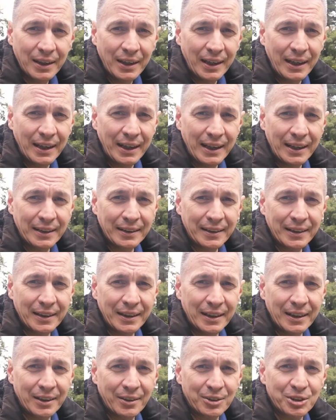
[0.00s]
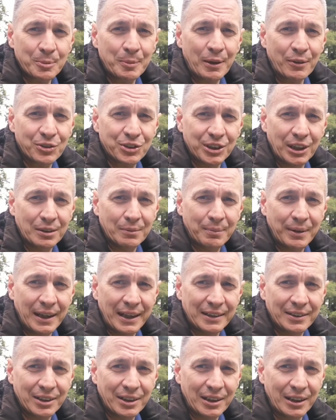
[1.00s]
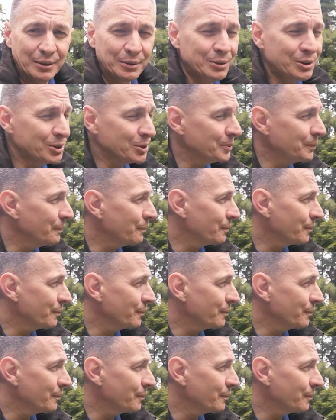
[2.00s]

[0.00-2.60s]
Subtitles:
And there's a bit of sun behind the clouds,